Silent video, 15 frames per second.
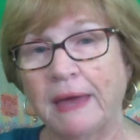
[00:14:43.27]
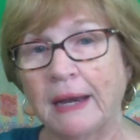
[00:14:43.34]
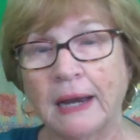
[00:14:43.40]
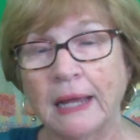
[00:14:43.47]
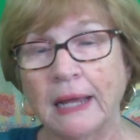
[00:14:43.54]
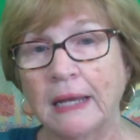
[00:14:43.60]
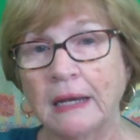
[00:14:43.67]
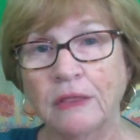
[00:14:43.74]
and I
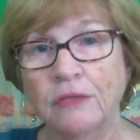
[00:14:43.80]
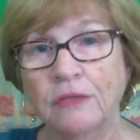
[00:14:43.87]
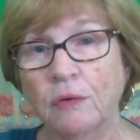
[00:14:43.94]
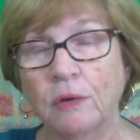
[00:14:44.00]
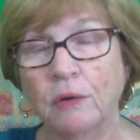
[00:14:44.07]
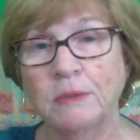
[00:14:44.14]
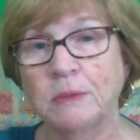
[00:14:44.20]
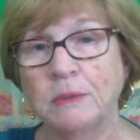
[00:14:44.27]
get it thrown
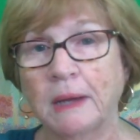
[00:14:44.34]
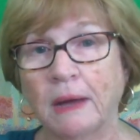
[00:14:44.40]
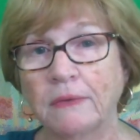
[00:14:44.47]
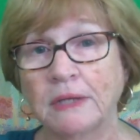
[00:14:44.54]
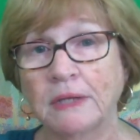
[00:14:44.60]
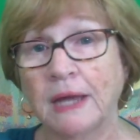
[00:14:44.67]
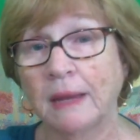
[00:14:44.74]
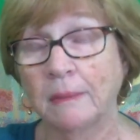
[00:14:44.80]
up to me all the
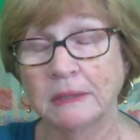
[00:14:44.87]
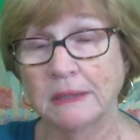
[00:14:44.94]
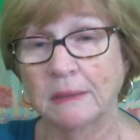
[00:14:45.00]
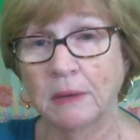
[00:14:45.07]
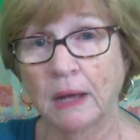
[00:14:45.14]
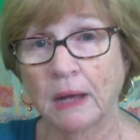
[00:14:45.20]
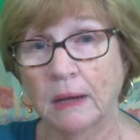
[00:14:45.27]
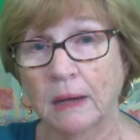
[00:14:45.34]
time because I'm
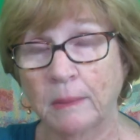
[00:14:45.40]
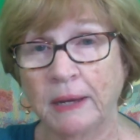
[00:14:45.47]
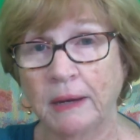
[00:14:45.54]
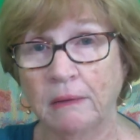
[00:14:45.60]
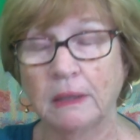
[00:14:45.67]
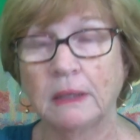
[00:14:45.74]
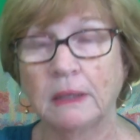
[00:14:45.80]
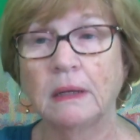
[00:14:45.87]
not a parent.